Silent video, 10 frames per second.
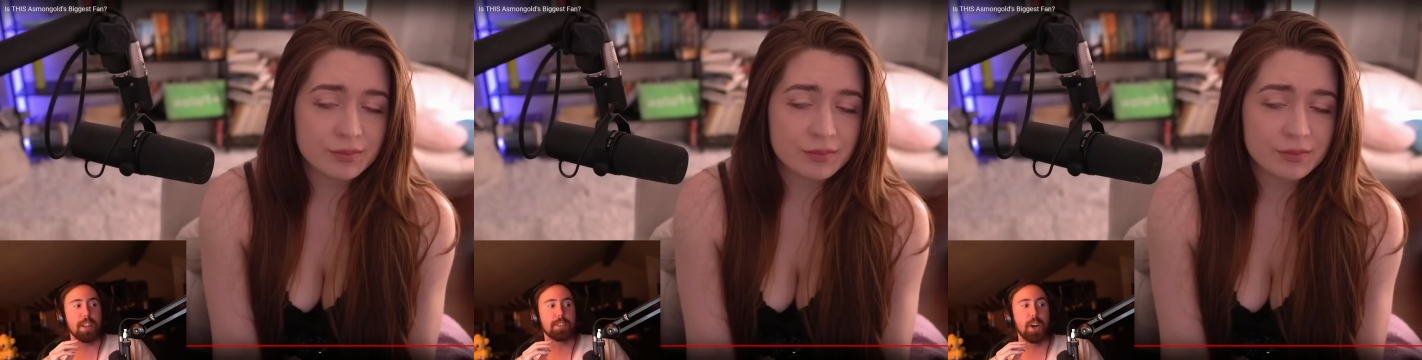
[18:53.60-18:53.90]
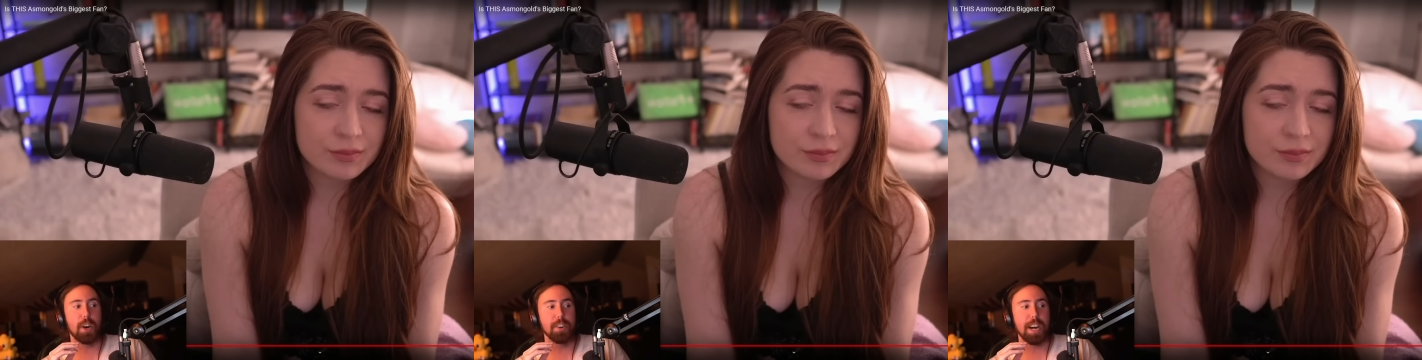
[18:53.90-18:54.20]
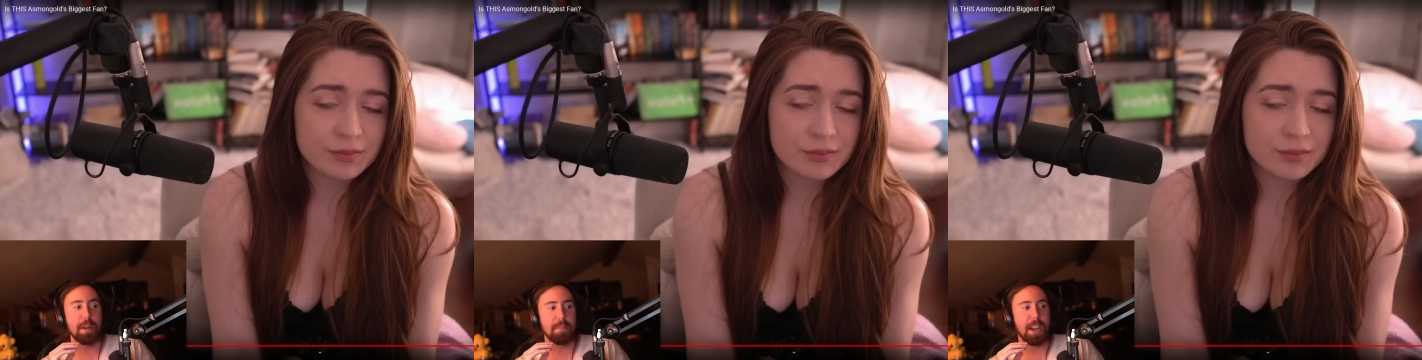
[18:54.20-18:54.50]
Speaker 1: hold
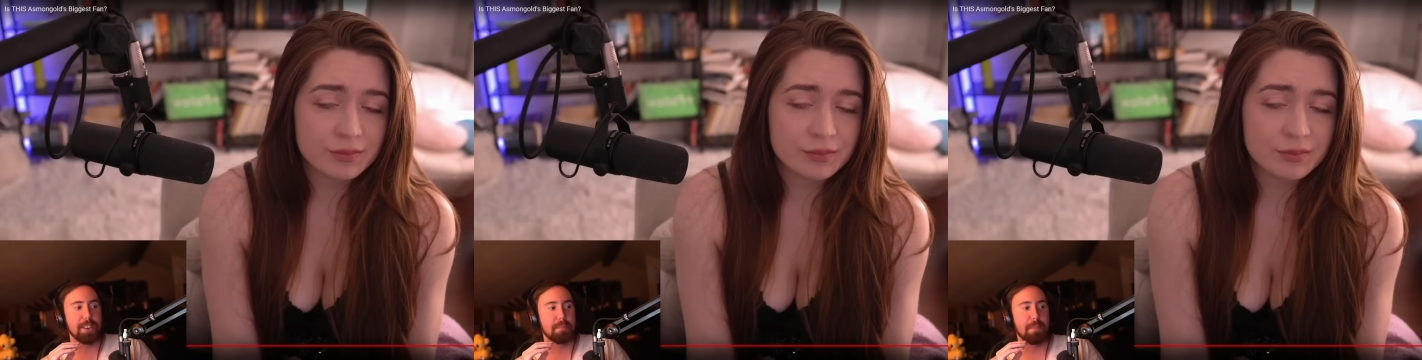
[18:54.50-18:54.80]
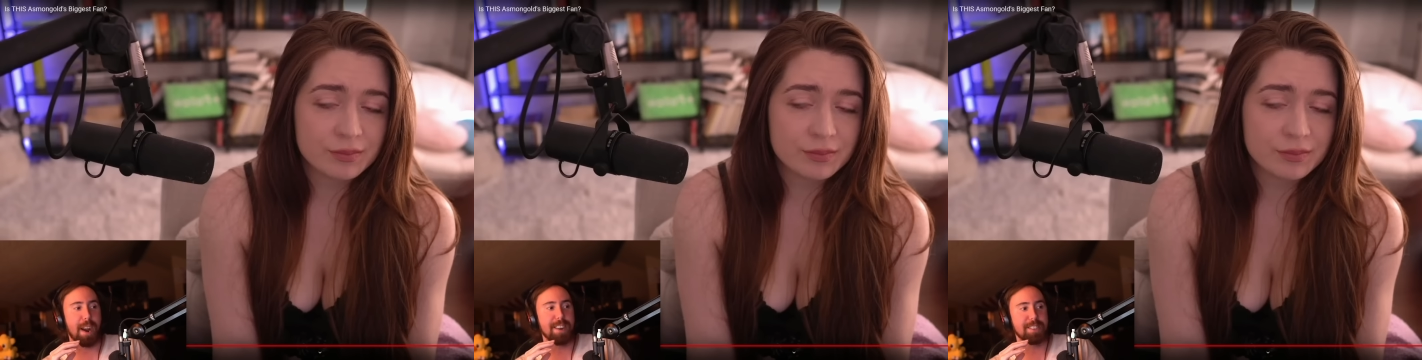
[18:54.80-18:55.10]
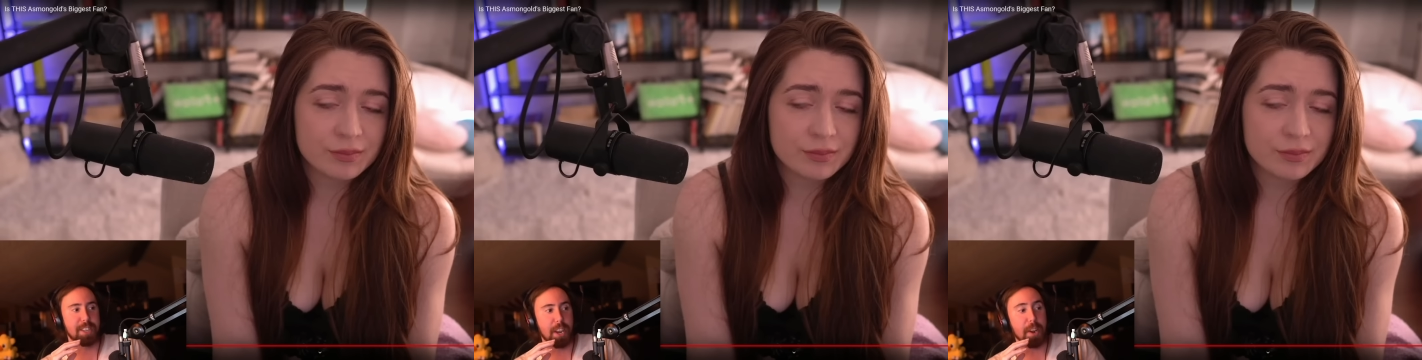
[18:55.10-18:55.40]
up, there's part
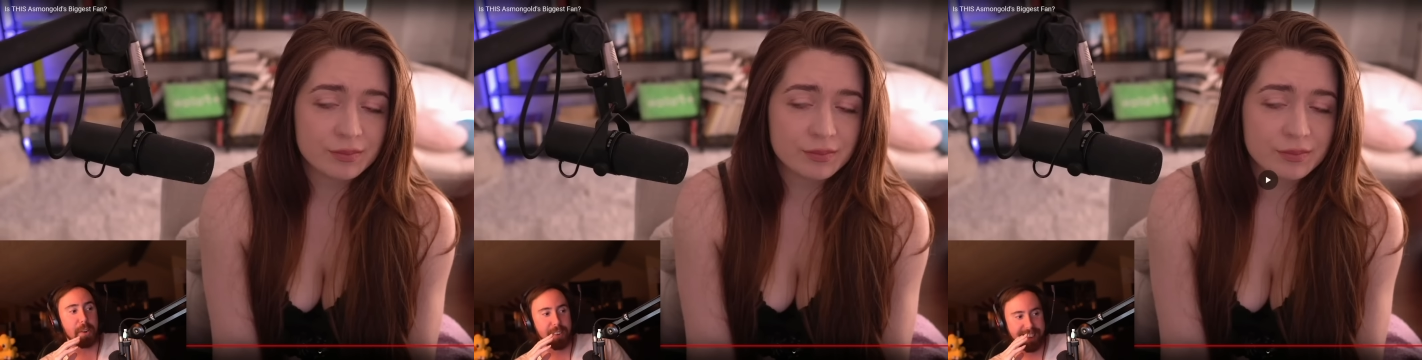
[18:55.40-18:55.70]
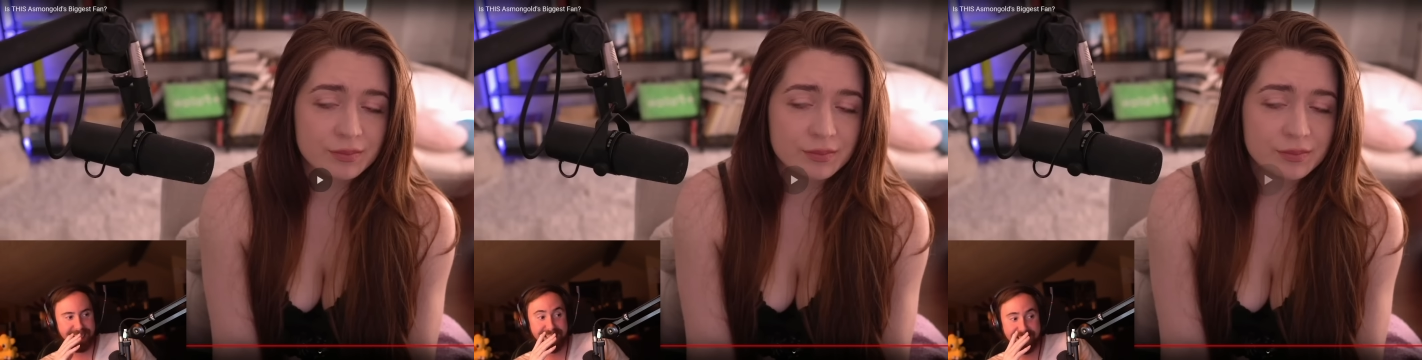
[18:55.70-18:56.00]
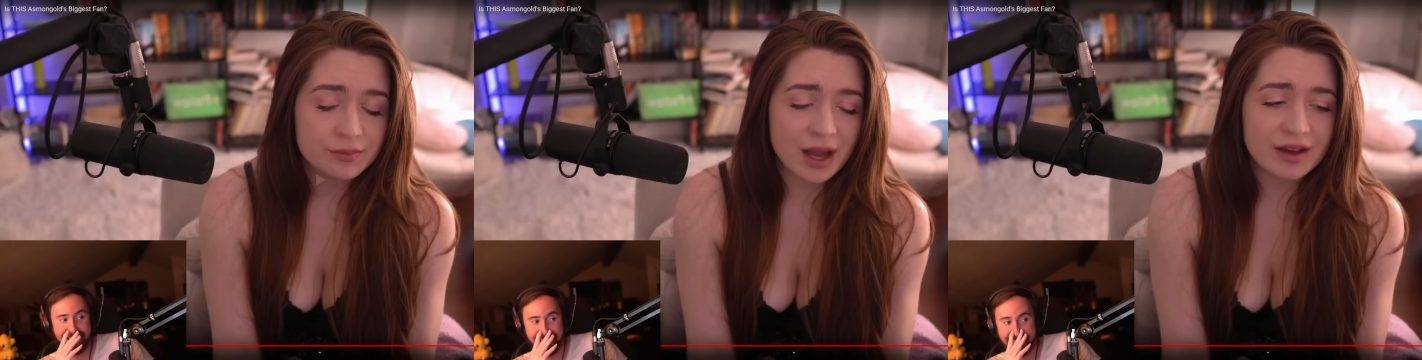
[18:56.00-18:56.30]
two.
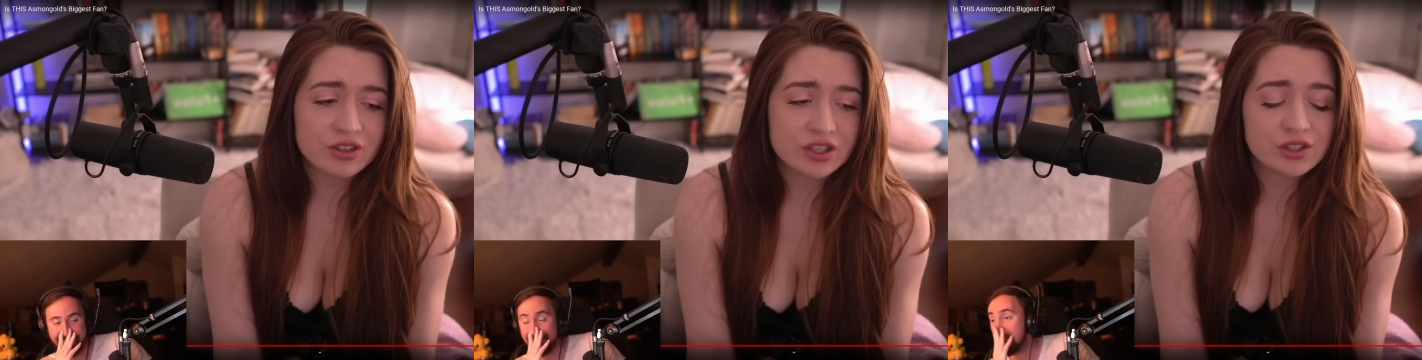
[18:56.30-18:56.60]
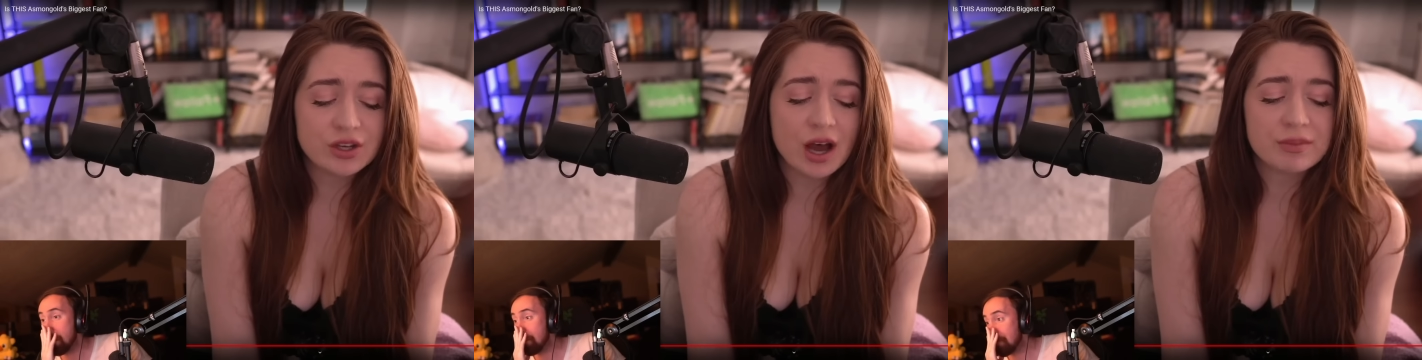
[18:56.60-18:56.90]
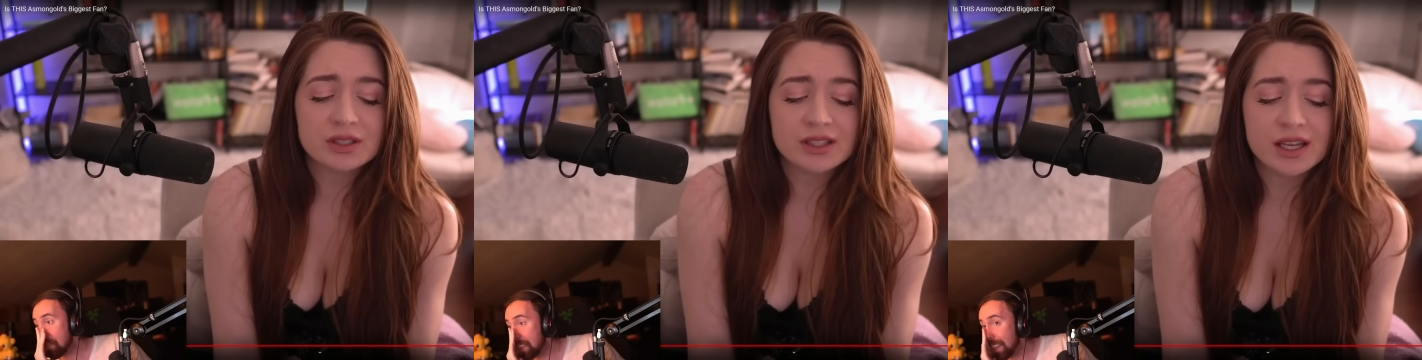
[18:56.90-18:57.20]
Speaker 2: I've just
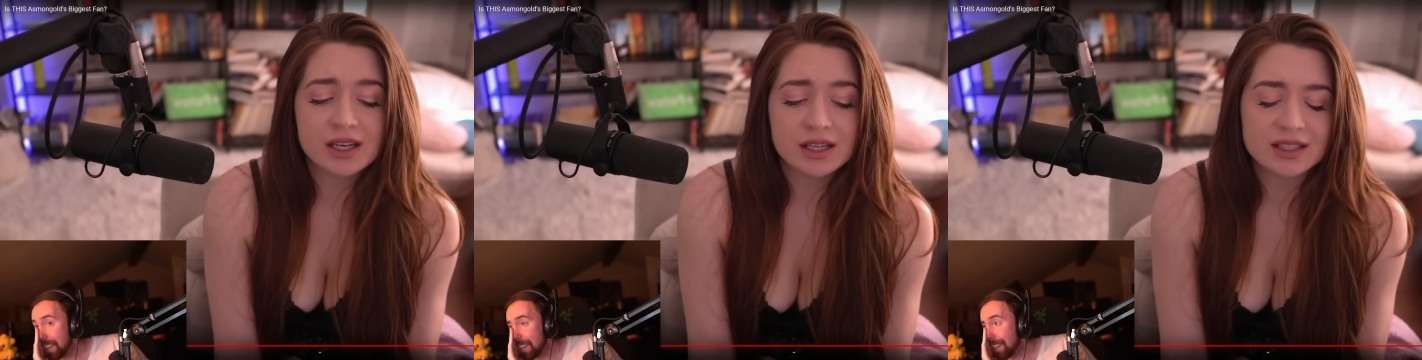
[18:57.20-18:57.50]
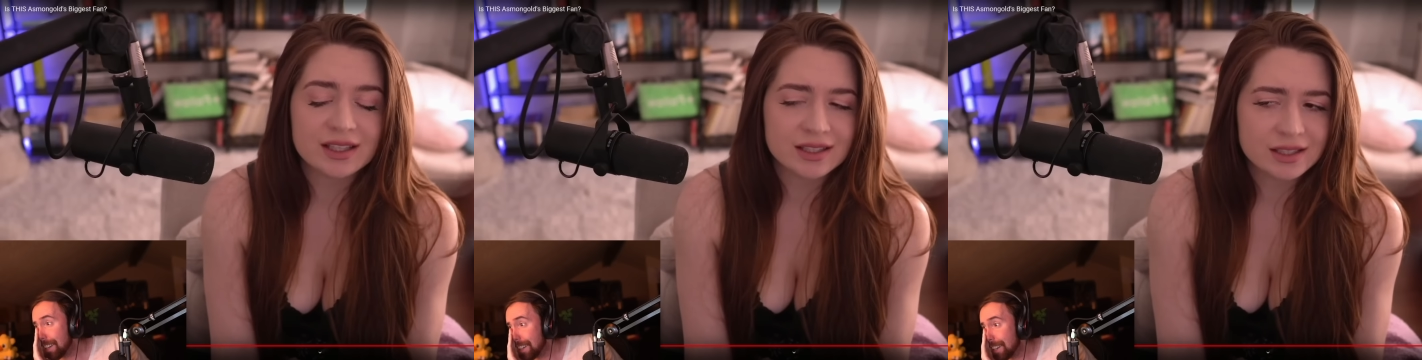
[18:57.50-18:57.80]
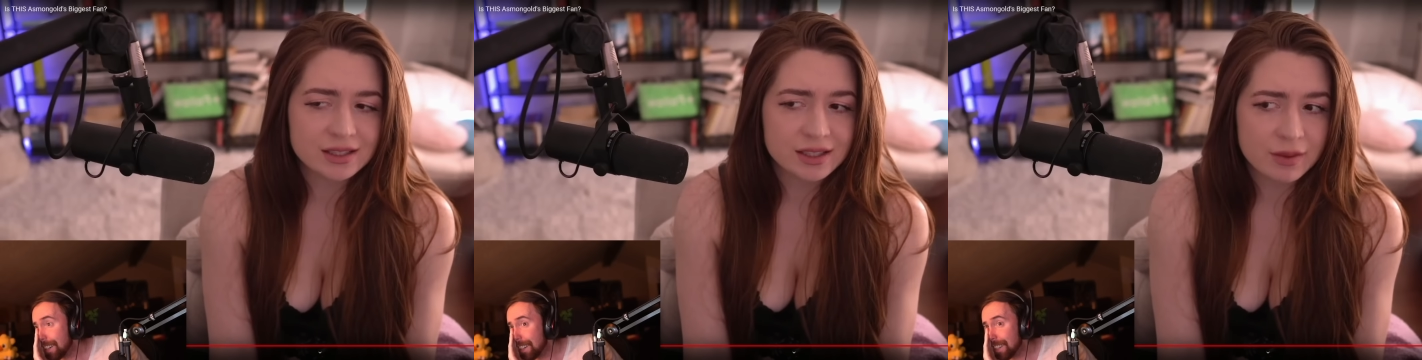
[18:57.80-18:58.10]
stopped letting, like,
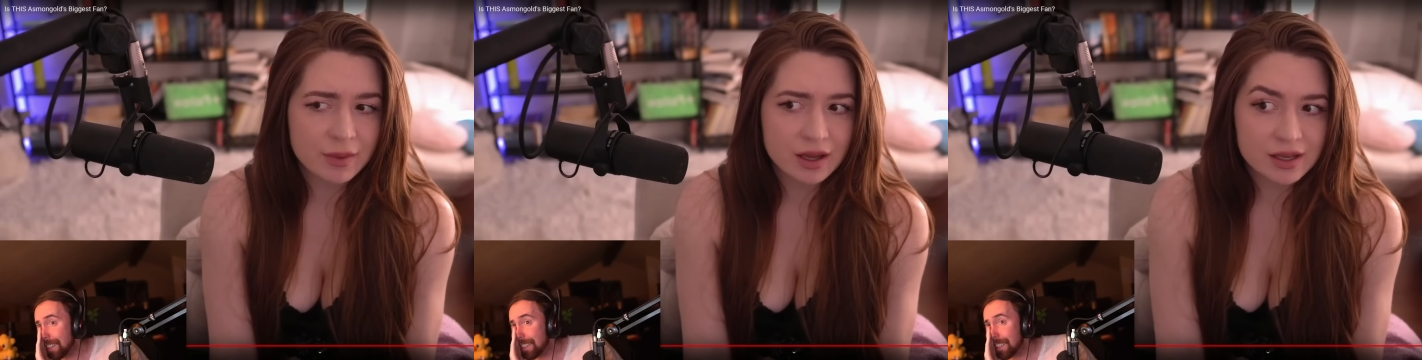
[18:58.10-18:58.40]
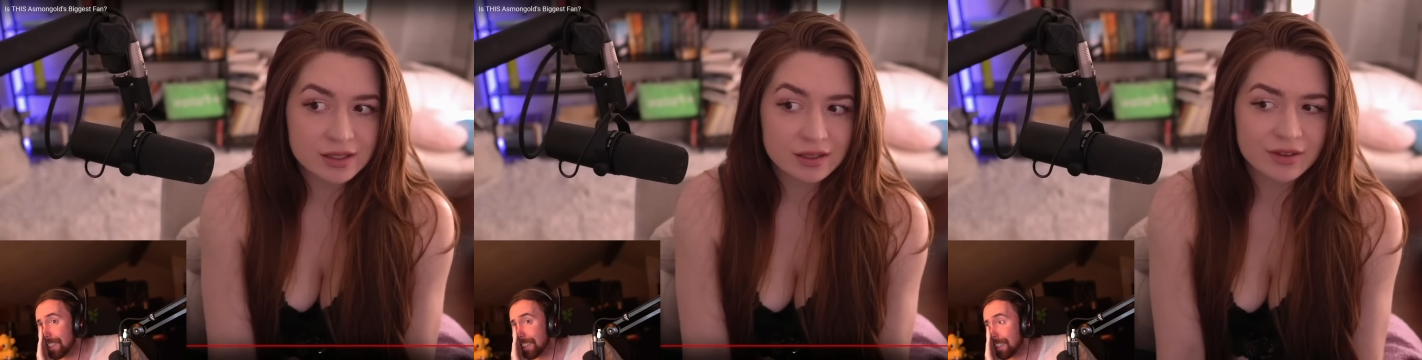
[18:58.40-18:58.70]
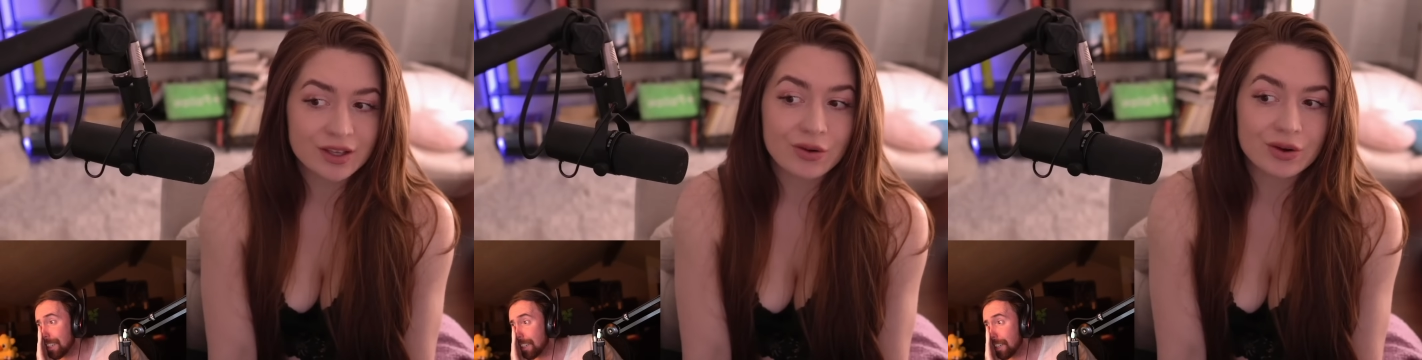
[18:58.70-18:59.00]
the stigma and
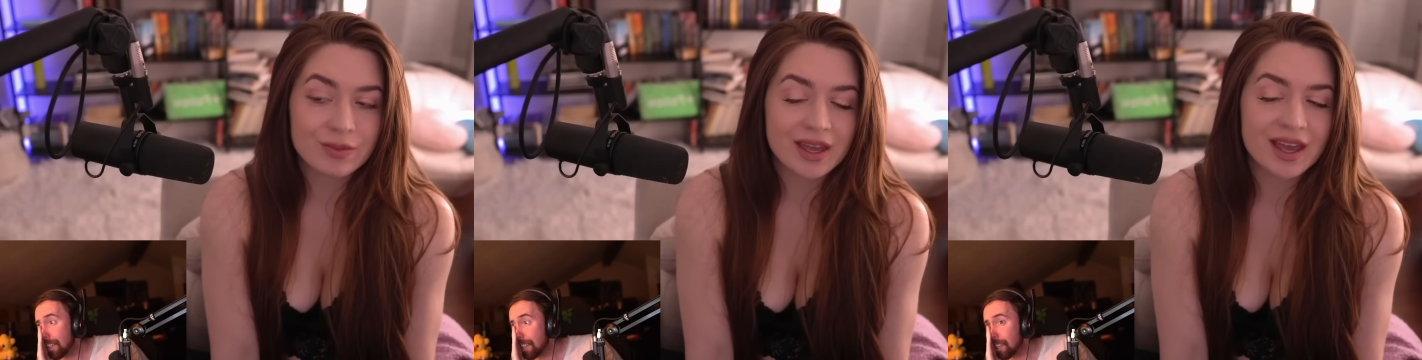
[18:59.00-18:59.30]
stuff, like, go to my